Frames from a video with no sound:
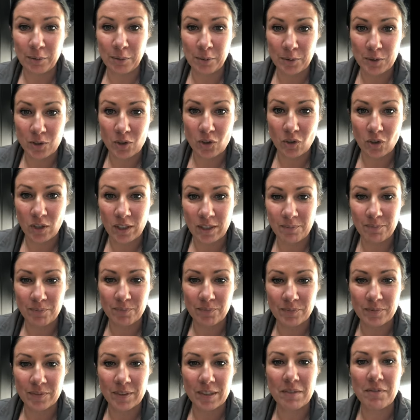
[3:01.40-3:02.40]
you enjoy.
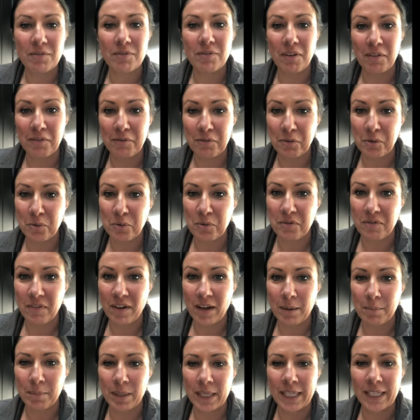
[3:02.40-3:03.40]
Fun for all the
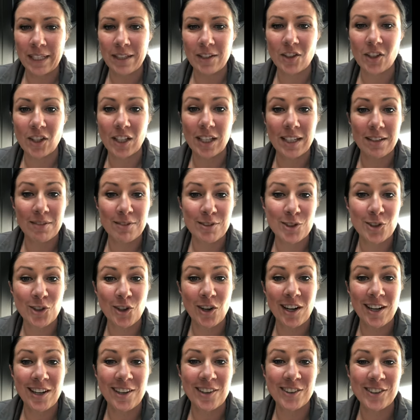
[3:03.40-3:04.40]
family. You could even
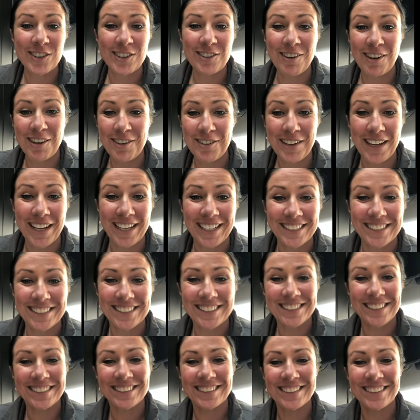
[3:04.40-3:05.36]
try it on your own age.